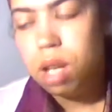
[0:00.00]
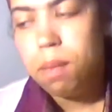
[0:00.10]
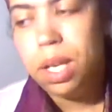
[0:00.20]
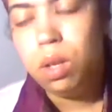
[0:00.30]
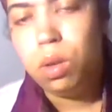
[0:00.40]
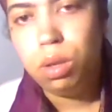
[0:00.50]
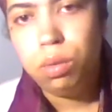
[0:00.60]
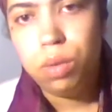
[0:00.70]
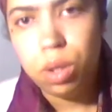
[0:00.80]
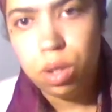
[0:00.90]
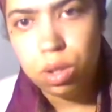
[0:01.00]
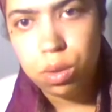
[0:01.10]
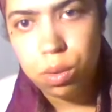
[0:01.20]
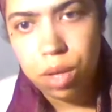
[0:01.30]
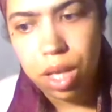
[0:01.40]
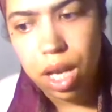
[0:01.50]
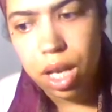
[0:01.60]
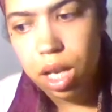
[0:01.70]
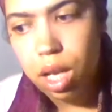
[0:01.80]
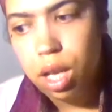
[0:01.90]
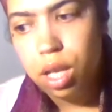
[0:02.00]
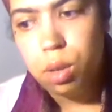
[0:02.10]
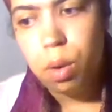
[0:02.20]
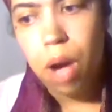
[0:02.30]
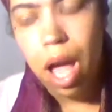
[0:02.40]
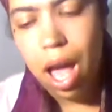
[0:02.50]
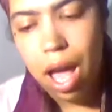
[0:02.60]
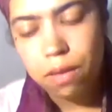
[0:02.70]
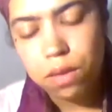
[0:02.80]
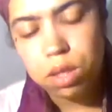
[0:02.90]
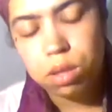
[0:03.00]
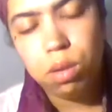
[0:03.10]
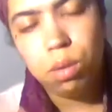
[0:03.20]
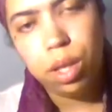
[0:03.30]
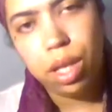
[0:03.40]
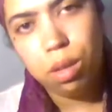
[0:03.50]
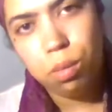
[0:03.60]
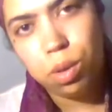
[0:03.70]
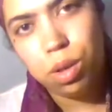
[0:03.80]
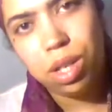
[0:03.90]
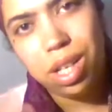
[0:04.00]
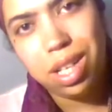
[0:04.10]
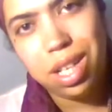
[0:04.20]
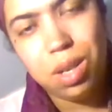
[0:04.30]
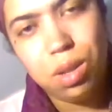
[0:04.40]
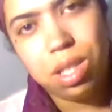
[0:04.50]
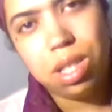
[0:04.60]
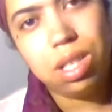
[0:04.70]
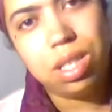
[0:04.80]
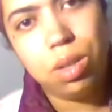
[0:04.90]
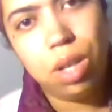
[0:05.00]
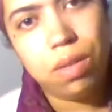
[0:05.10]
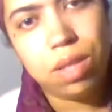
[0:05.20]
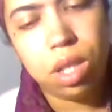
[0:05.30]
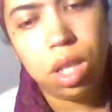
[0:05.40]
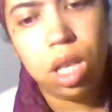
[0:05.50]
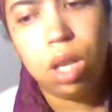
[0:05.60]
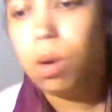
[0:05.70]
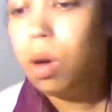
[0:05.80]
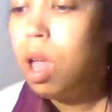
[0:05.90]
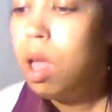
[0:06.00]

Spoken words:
But in order for you to do that, you have to go inward and heal the things that you have to heal,